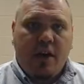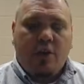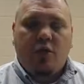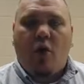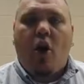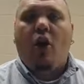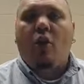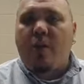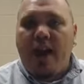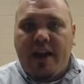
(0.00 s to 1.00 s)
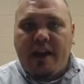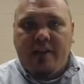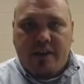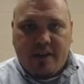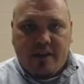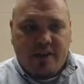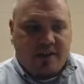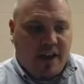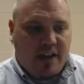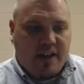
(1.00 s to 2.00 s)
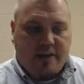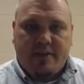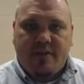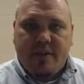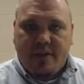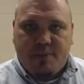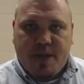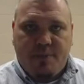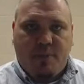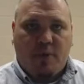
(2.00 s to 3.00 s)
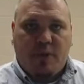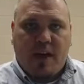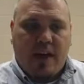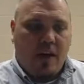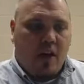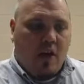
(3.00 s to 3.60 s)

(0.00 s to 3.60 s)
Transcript: So already the tenants, these people that